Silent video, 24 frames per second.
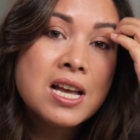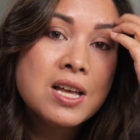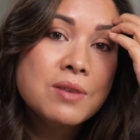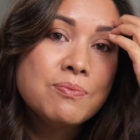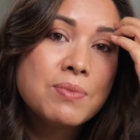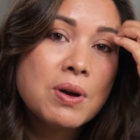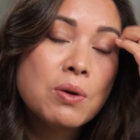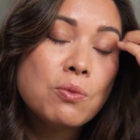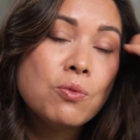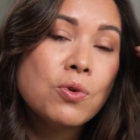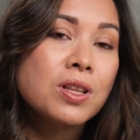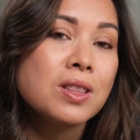
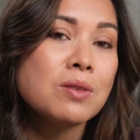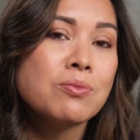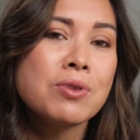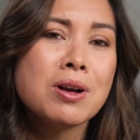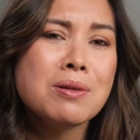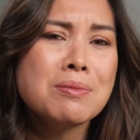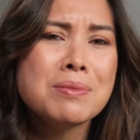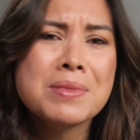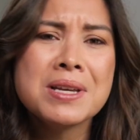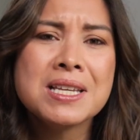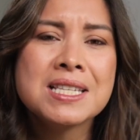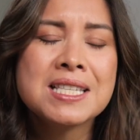But what the
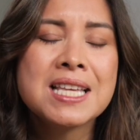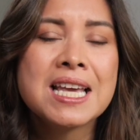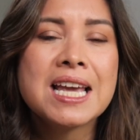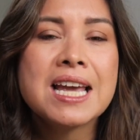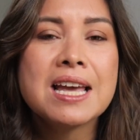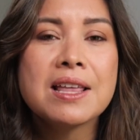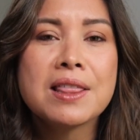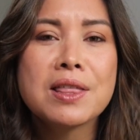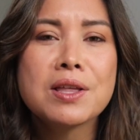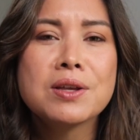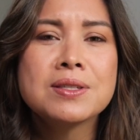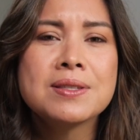problem is
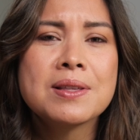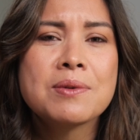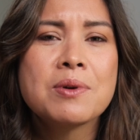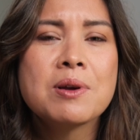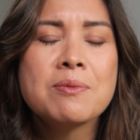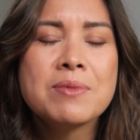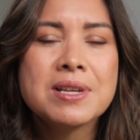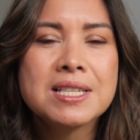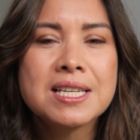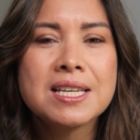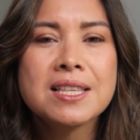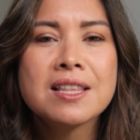here is that we're
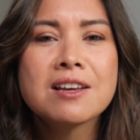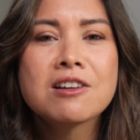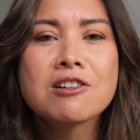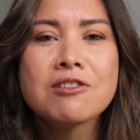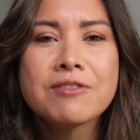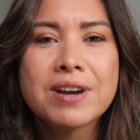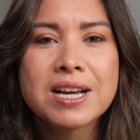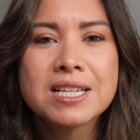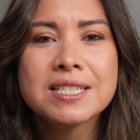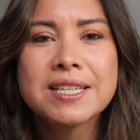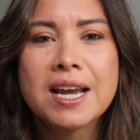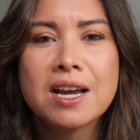missing the
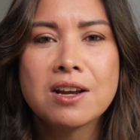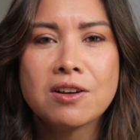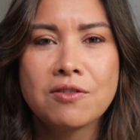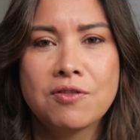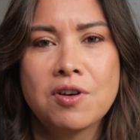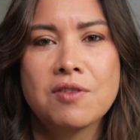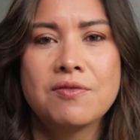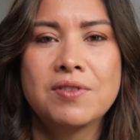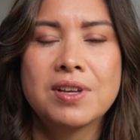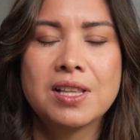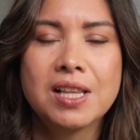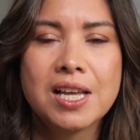correct day of
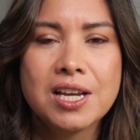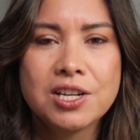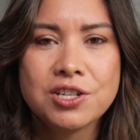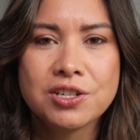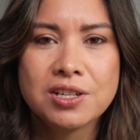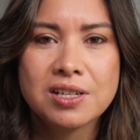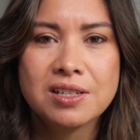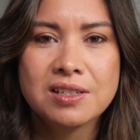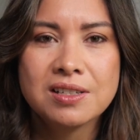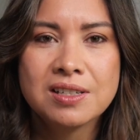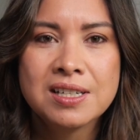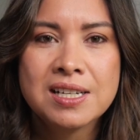
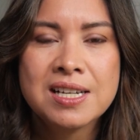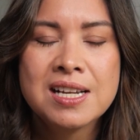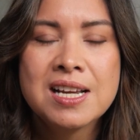ovulation.